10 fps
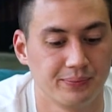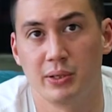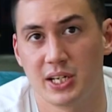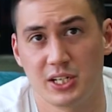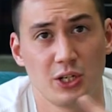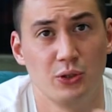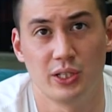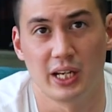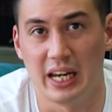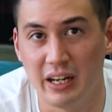potentially
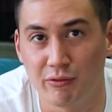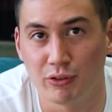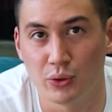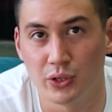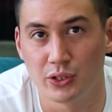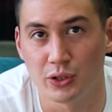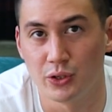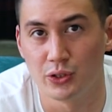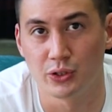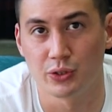using
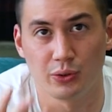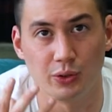influencers,